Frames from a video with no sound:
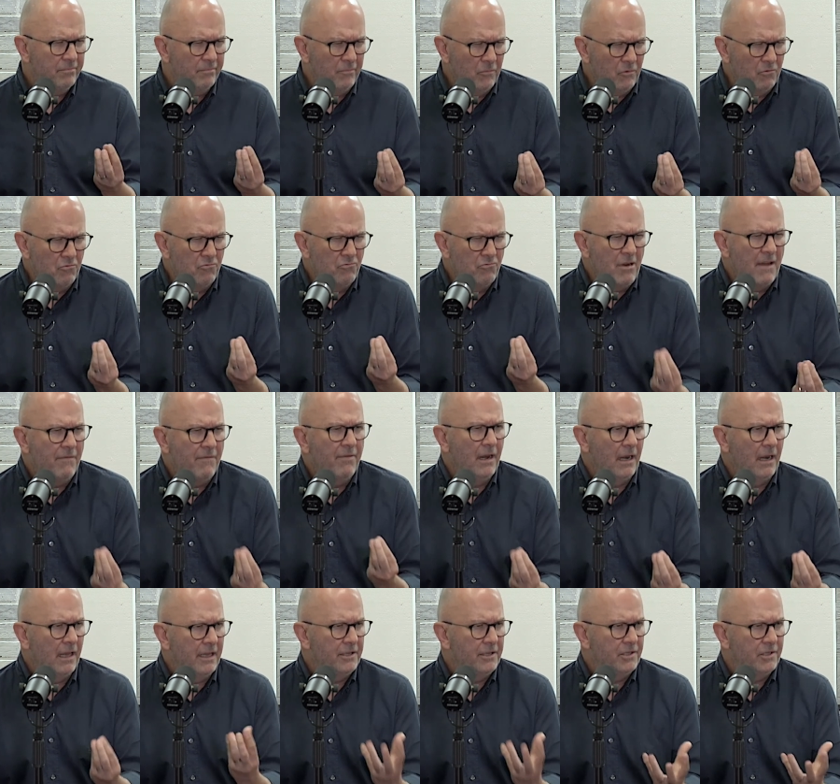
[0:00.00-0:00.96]

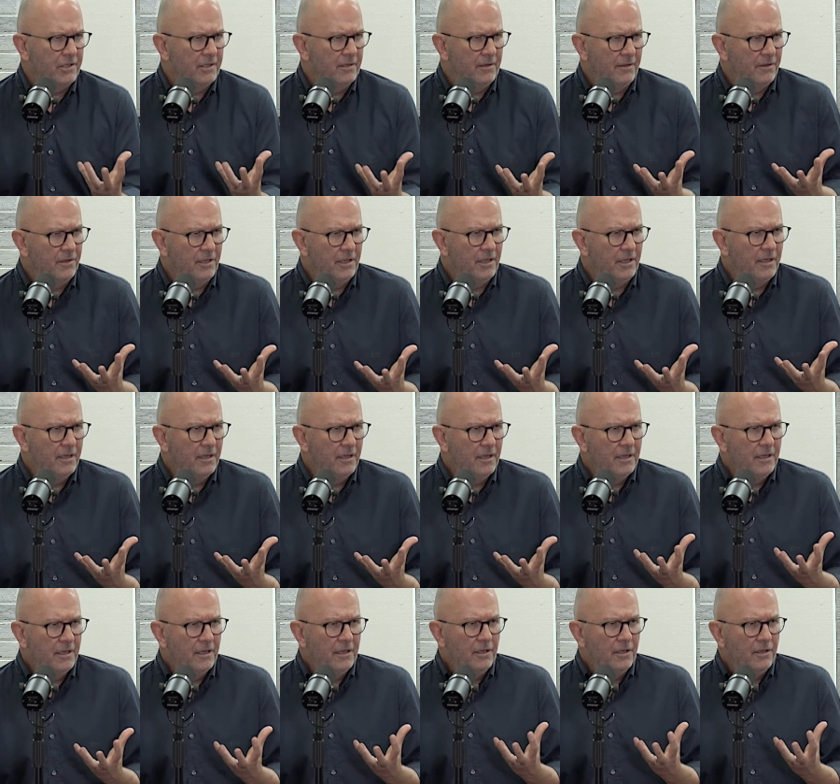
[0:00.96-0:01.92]
Revelation, the
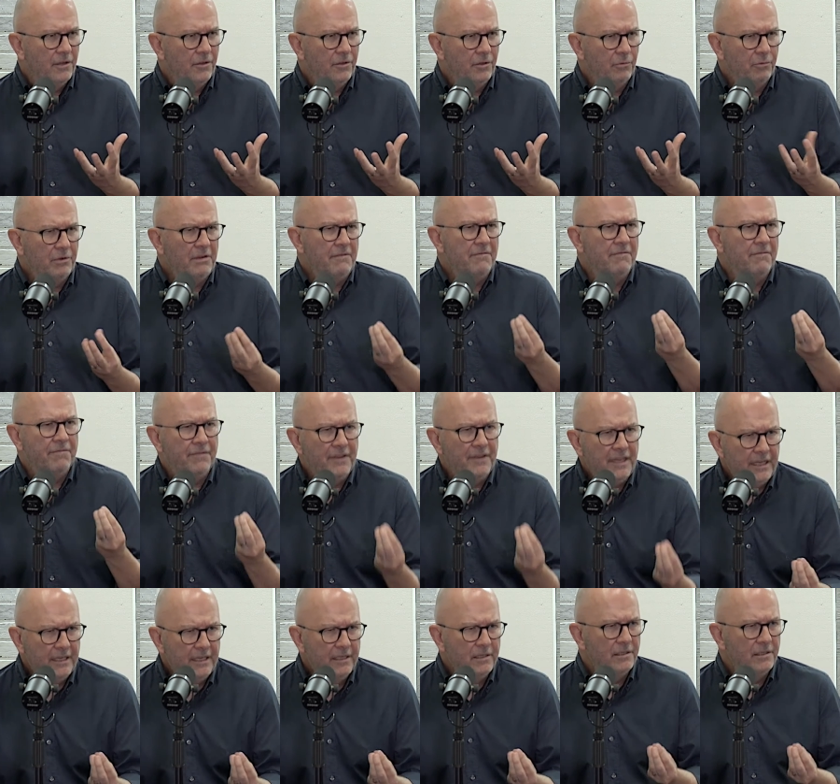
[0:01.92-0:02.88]
the
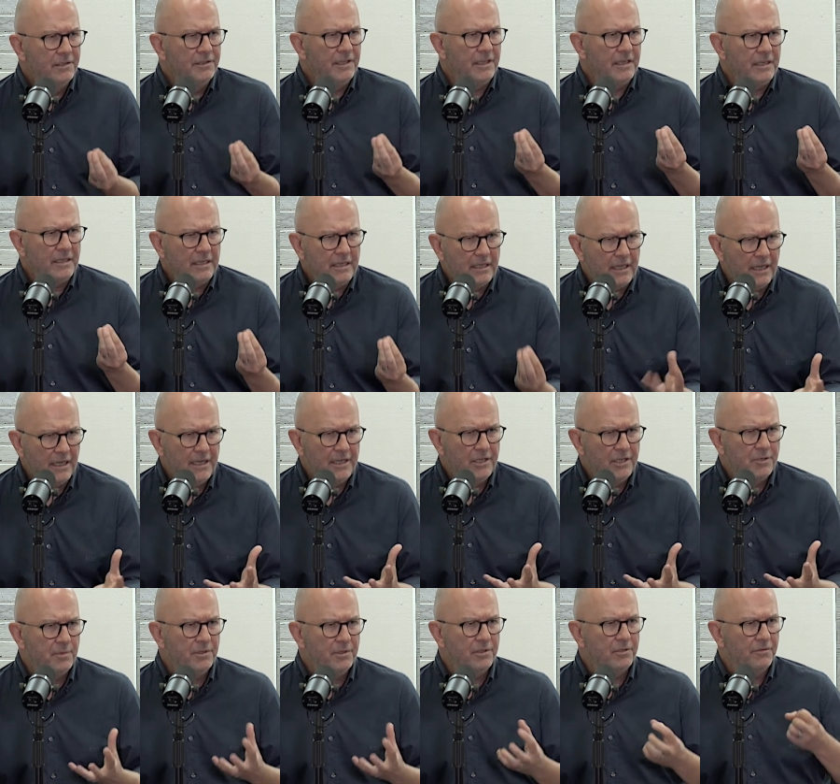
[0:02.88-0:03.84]
revealed
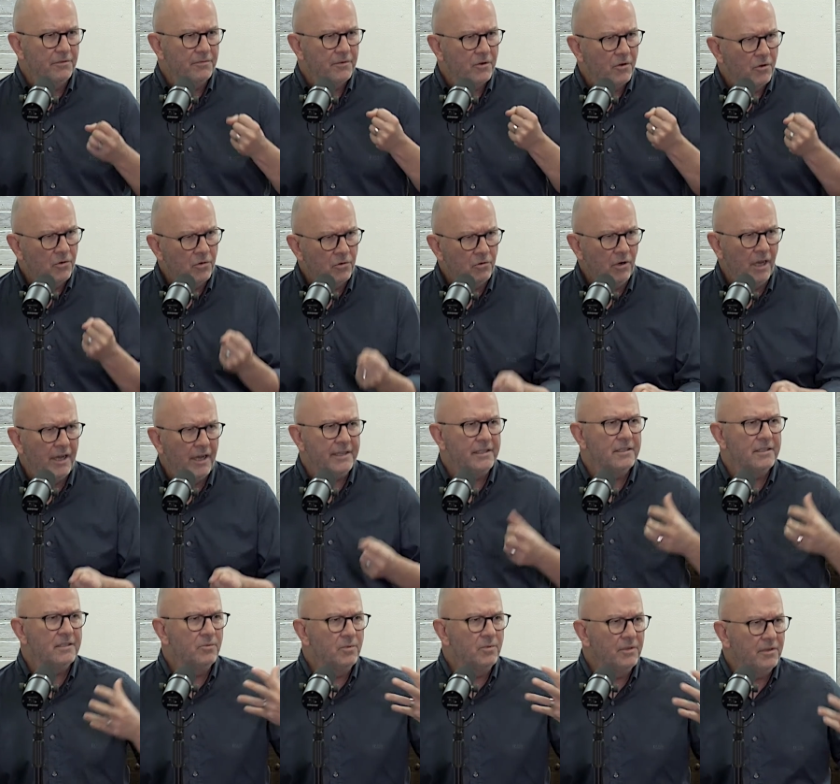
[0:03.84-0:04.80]
engagement of
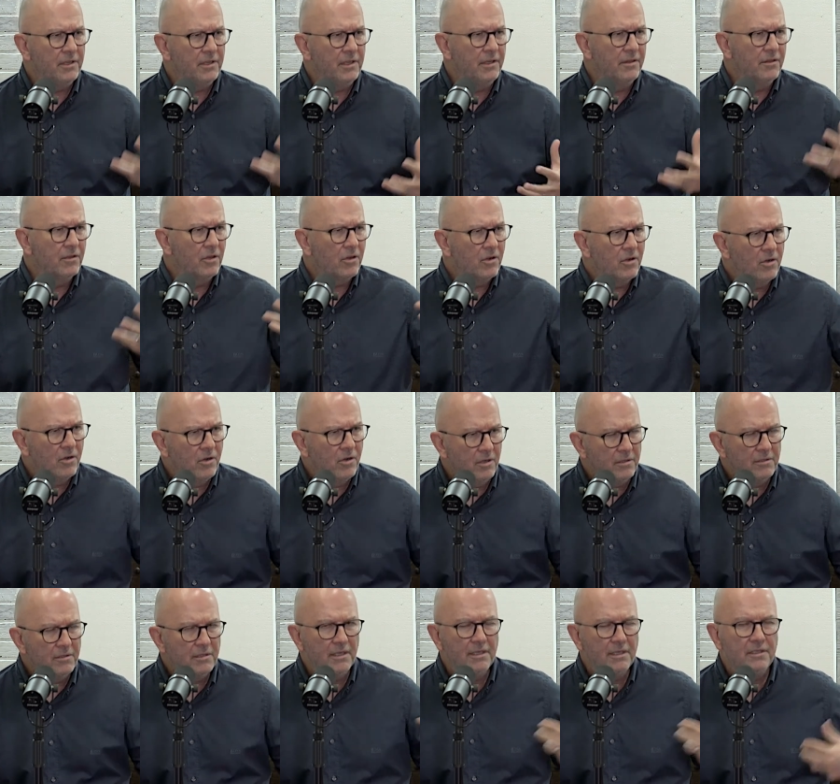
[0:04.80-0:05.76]
Christ within the
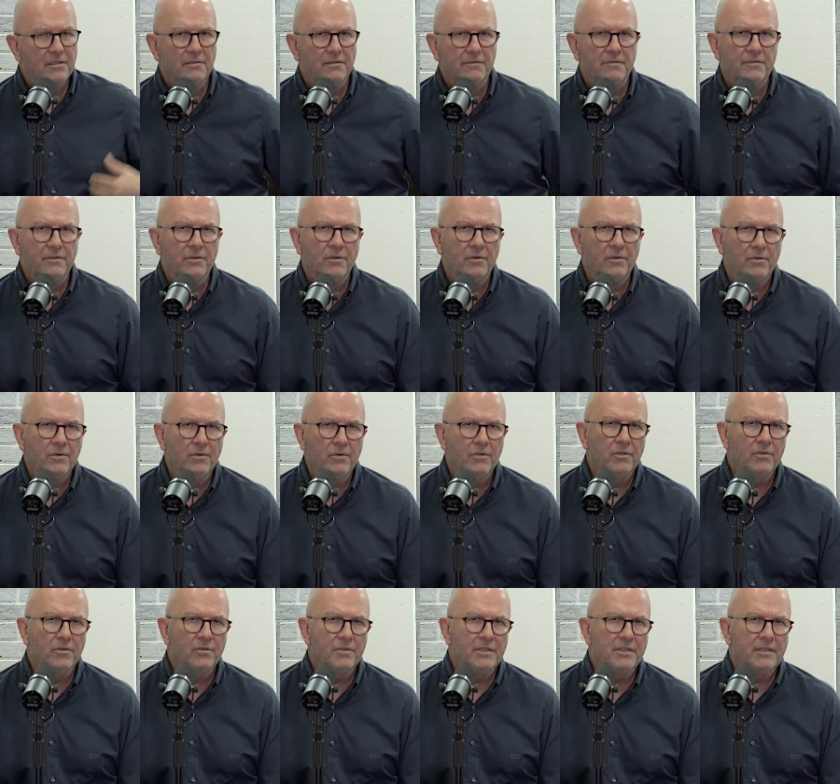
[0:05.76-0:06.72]
context of your
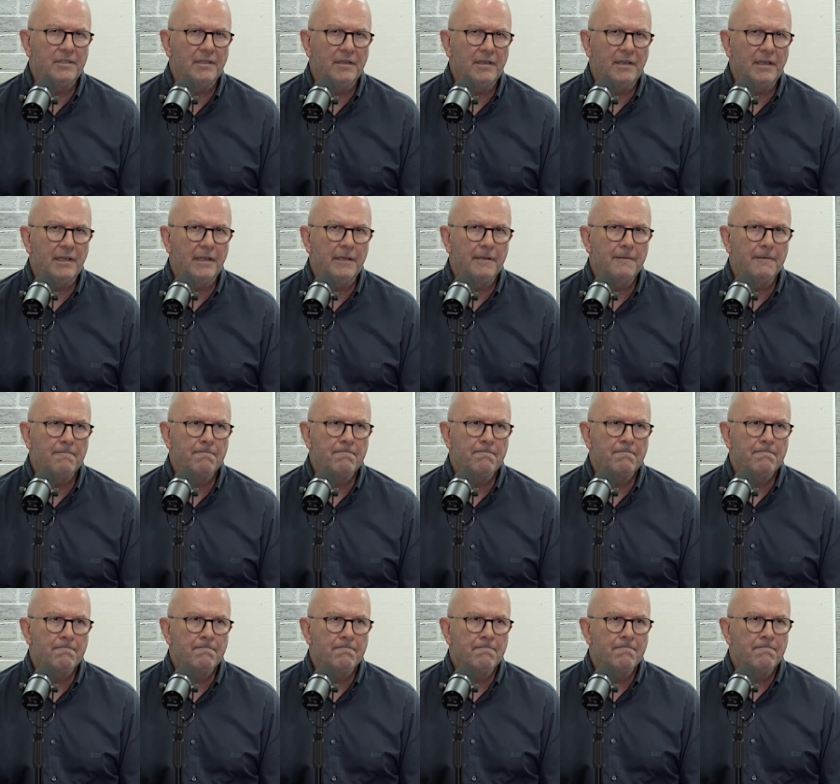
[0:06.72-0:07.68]
city,
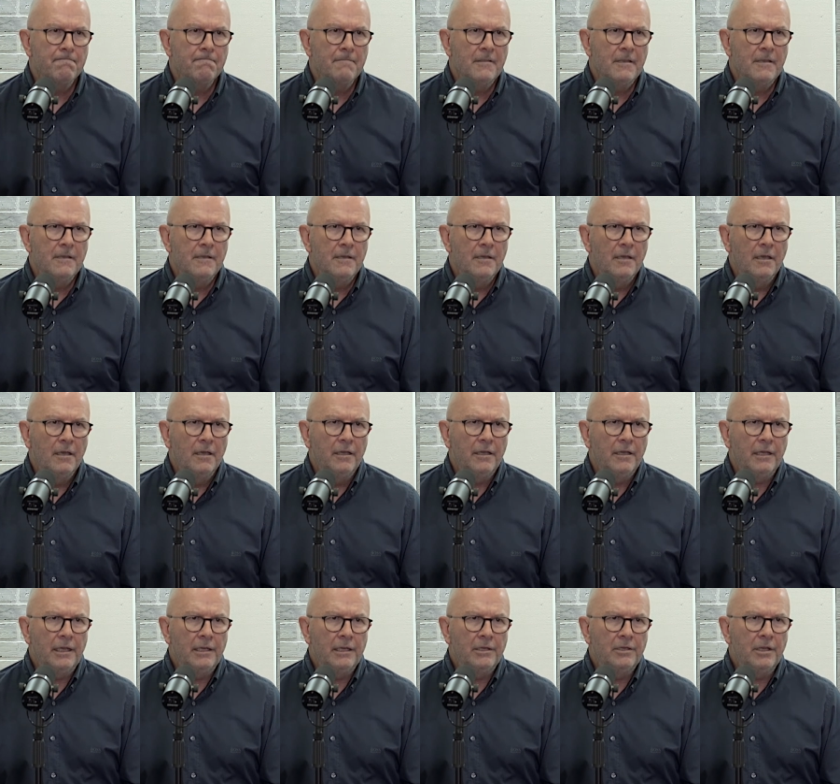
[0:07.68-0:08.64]

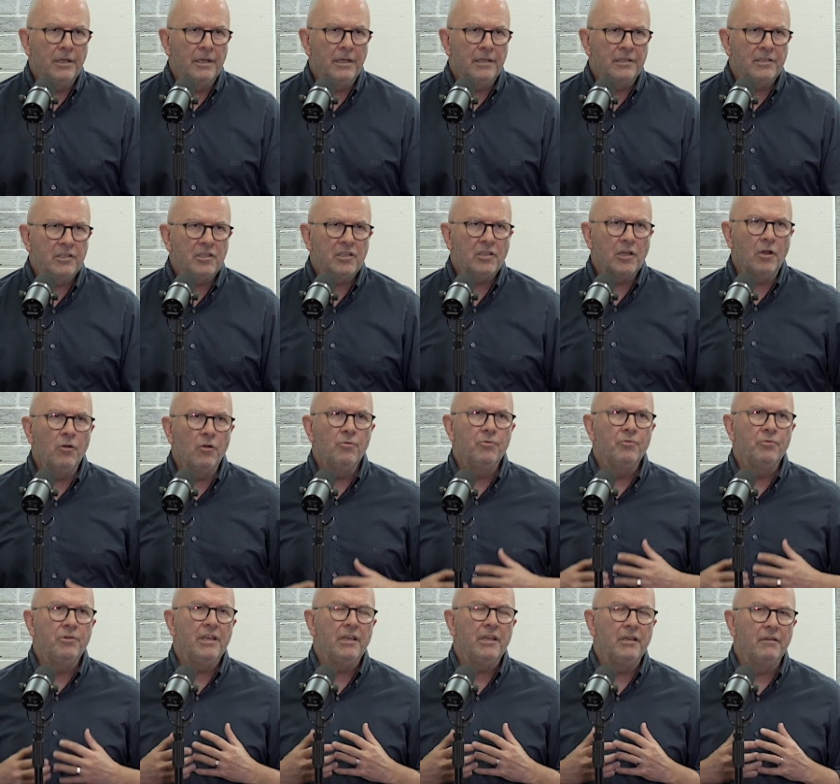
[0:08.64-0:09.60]
it so
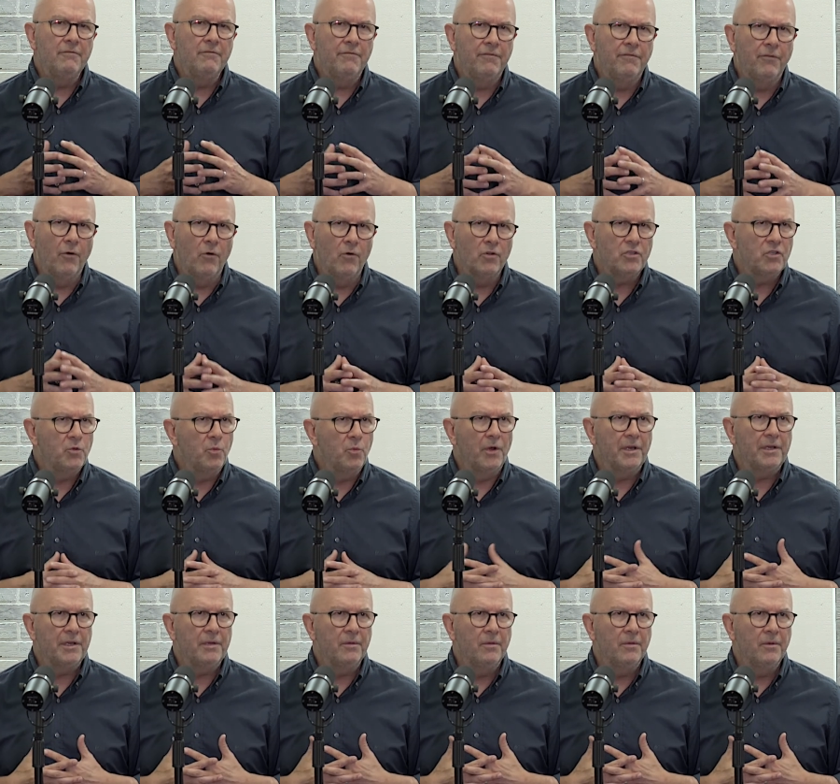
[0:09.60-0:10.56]
reinforced
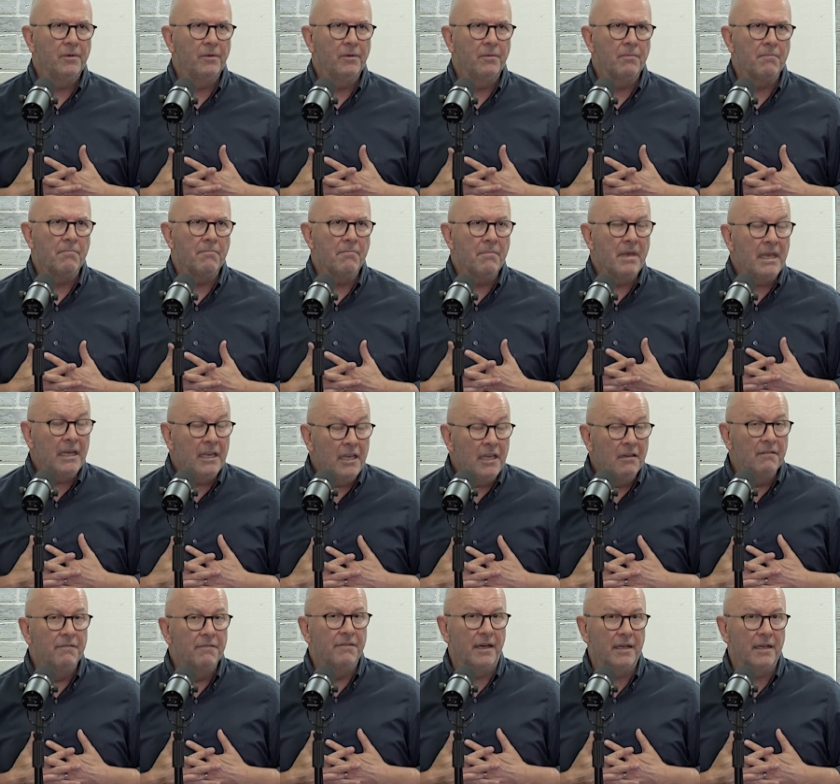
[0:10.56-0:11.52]
what many
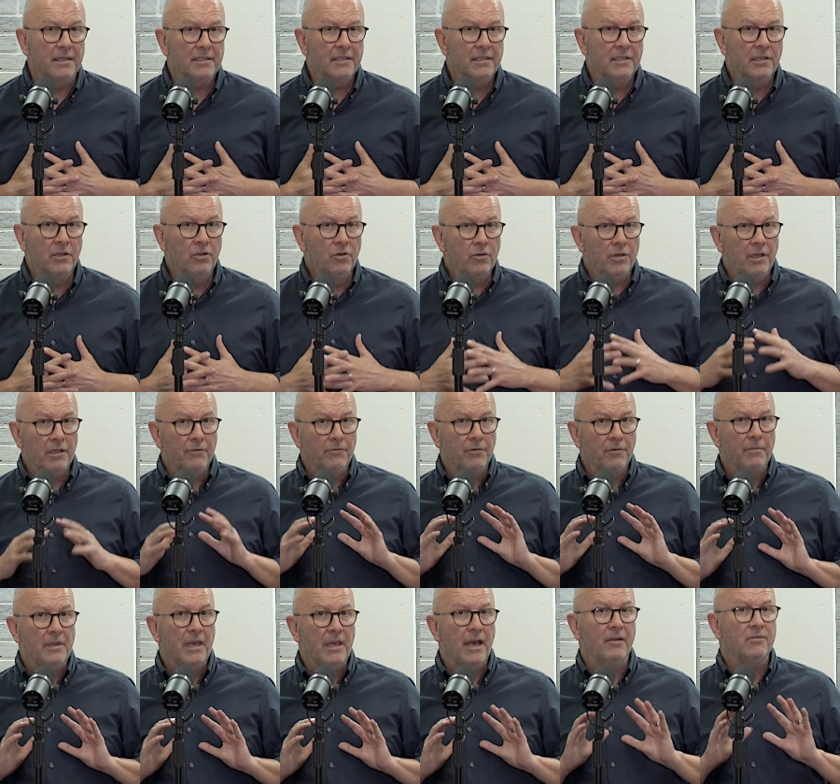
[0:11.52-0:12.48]
of us looking
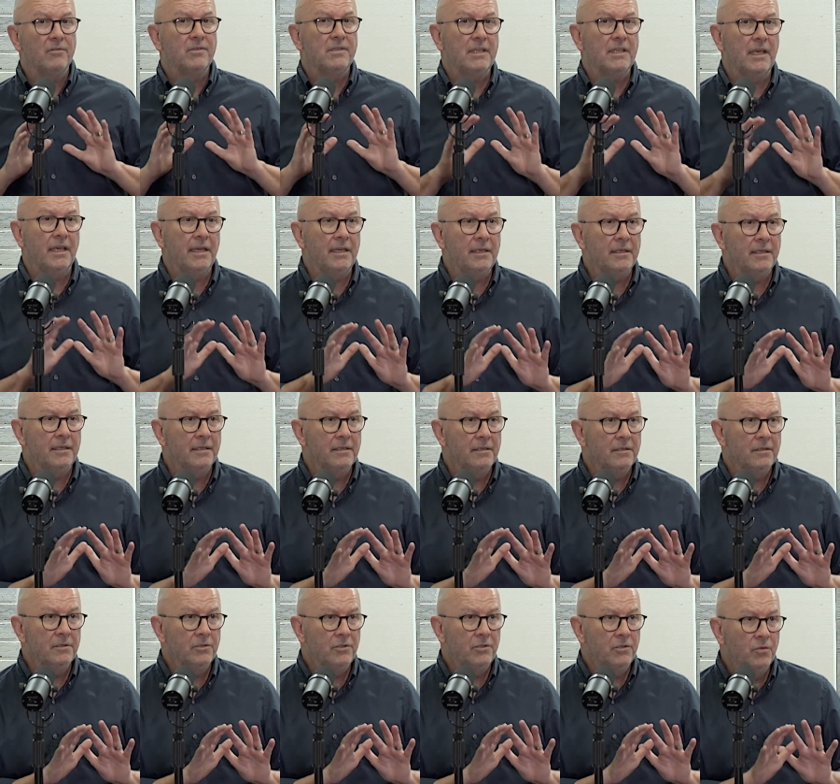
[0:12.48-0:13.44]
from the outside
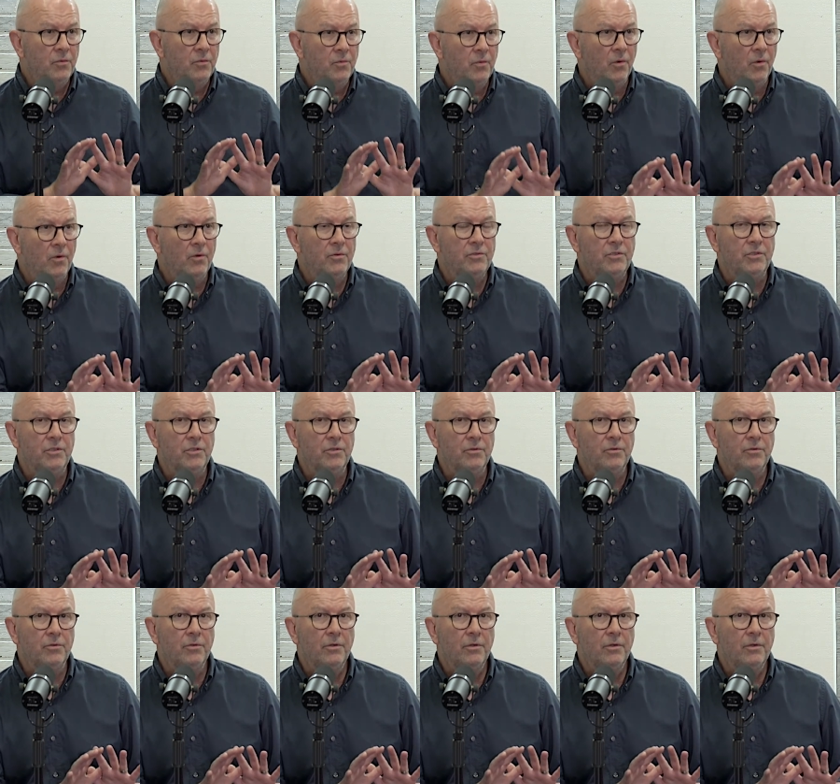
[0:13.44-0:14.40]
toward
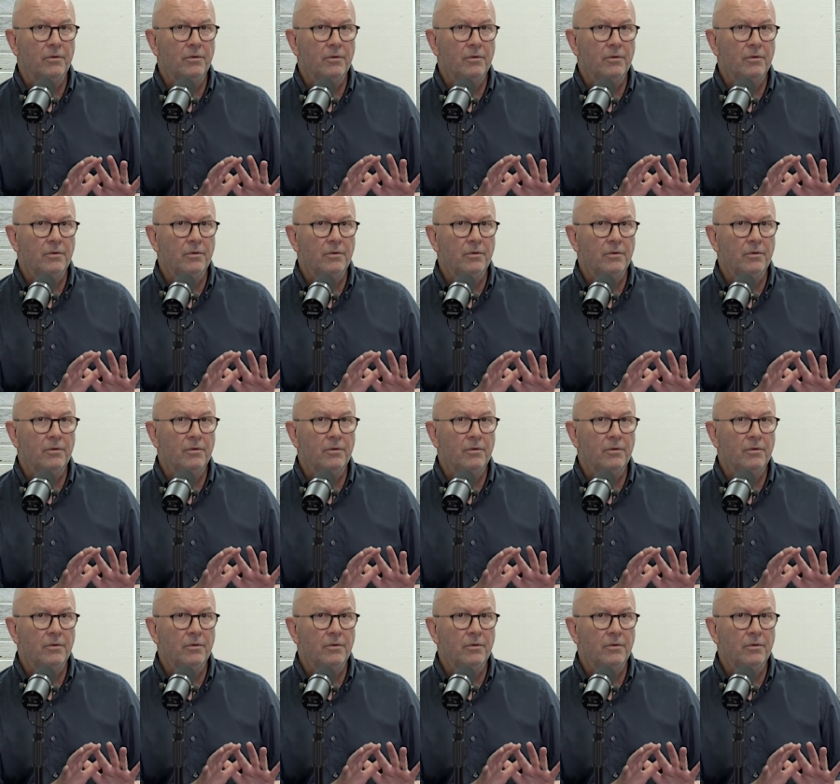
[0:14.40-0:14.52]
you